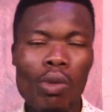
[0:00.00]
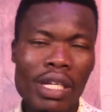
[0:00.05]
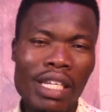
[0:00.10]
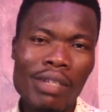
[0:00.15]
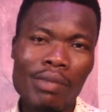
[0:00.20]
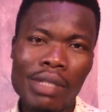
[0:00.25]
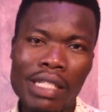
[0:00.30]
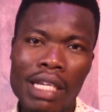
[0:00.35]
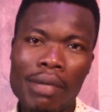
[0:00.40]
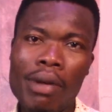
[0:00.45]

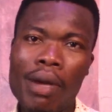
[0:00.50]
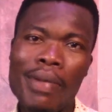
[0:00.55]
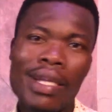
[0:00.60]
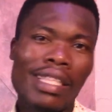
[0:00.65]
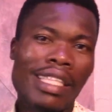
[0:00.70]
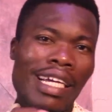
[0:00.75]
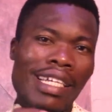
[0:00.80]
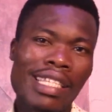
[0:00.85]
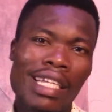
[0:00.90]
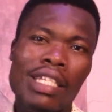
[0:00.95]
ni die ba be
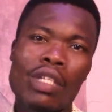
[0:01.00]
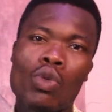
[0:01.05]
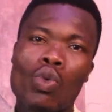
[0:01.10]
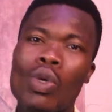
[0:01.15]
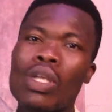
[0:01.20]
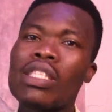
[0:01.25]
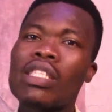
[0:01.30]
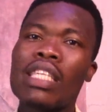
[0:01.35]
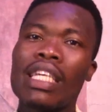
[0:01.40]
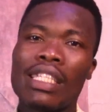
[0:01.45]
tag Judge
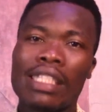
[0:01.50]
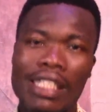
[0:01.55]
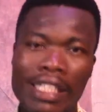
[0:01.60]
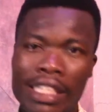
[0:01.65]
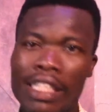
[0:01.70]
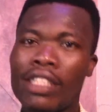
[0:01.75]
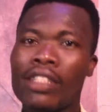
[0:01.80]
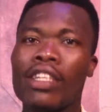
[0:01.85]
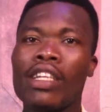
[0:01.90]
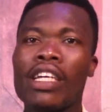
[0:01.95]
Quayson
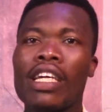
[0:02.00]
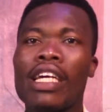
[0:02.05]
echi